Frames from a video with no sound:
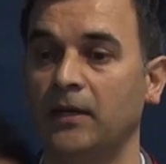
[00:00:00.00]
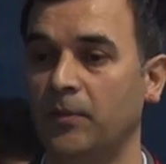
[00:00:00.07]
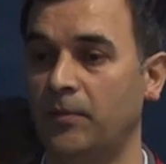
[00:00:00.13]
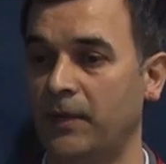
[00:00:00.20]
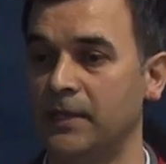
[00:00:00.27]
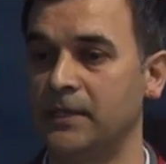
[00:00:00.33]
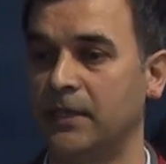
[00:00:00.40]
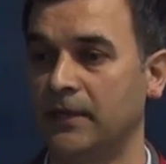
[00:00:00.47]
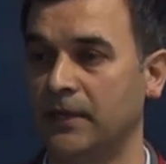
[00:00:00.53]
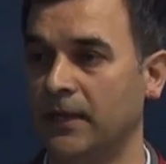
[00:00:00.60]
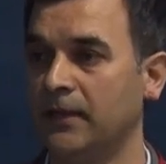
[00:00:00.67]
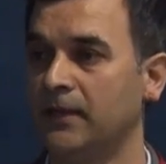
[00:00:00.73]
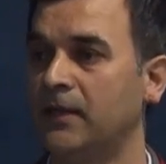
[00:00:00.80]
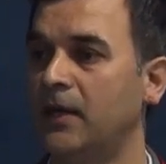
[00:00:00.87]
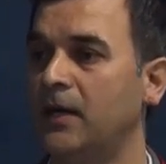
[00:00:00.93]
represent
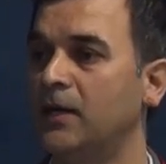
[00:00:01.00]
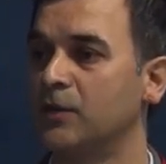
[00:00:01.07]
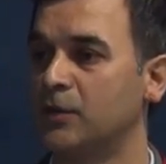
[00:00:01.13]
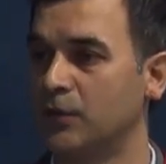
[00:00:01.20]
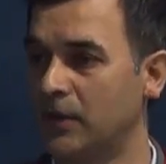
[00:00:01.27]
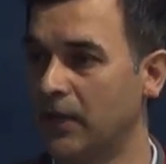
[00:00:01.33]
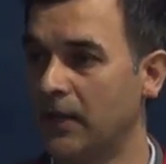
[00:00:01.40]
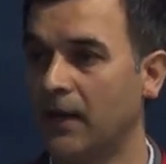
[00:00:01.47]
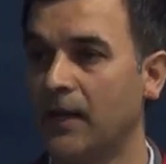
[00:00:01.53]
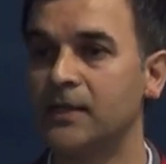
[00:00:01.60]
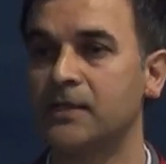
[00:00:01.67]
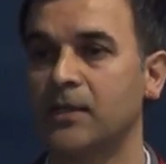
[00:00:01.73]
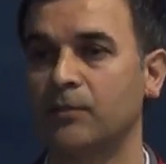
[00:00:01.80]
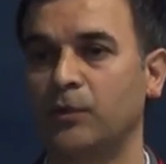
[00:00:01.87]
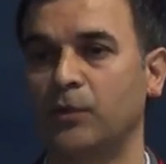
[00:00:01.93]
there. So there are
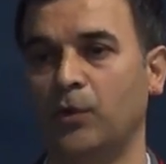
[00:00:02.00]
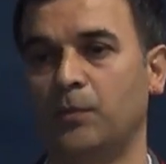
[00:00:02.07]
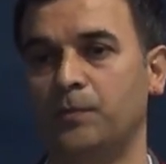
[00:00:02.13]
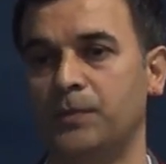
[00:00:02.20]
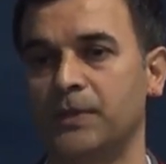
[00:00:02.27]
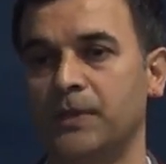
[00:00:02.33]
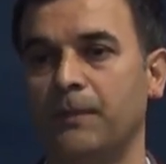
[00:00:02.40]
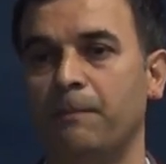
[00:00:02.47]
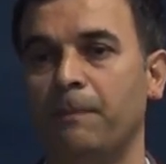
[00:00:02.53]
some groups.